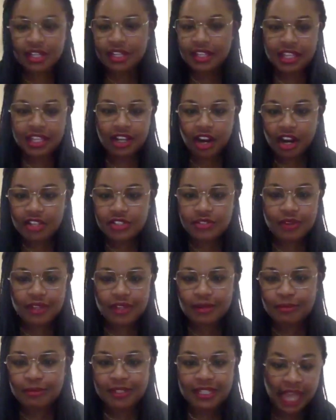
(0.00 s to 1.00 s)
of the
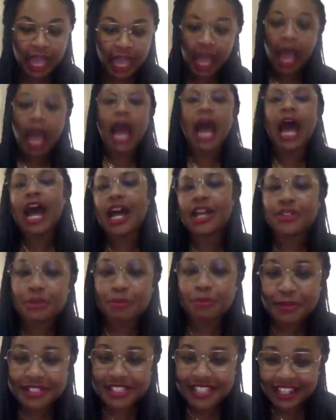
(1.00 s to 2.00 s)
incarcerated,
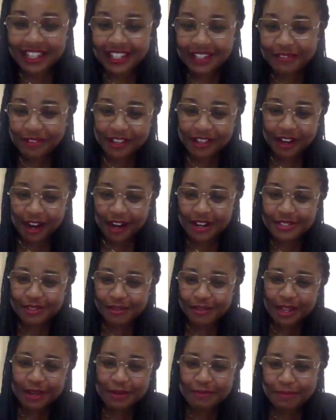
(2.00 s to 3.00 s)
100% of
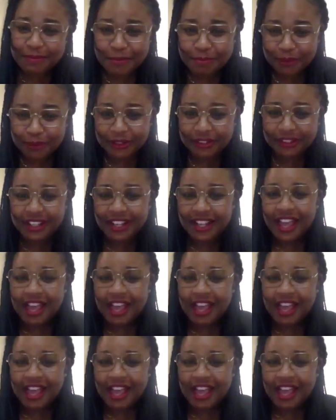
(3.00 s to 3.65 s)
incarcerated people